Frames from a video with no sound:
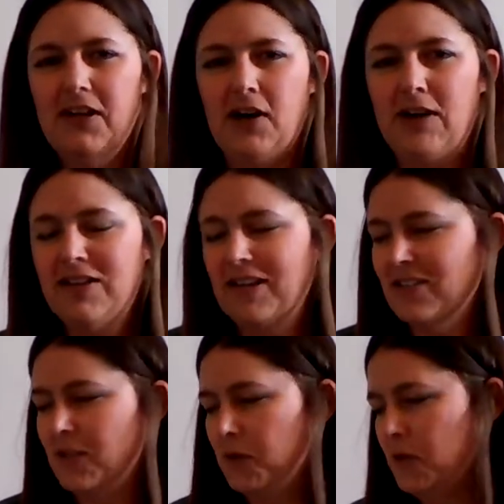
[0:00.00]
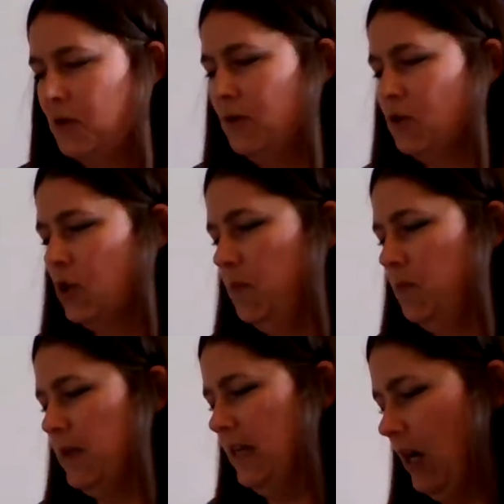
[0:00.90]
All right, you guys, so you should
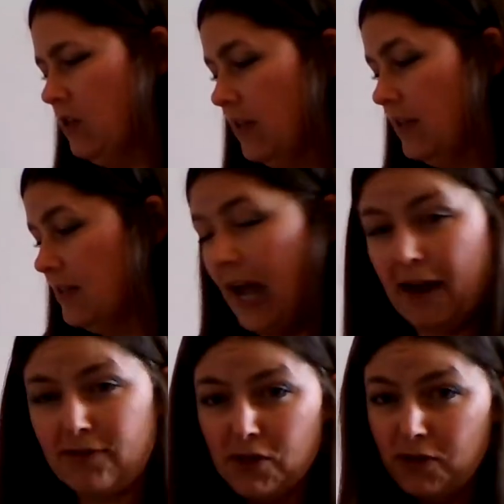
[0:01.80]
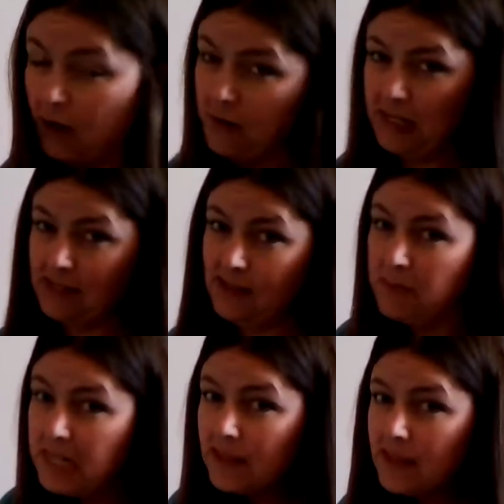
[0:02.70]
be watching this after you've already
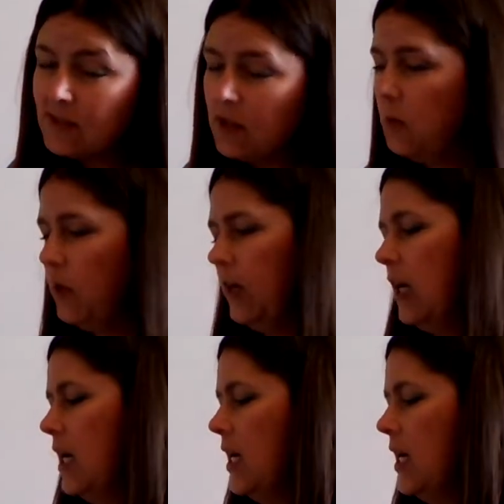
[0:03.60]
submitted this homework.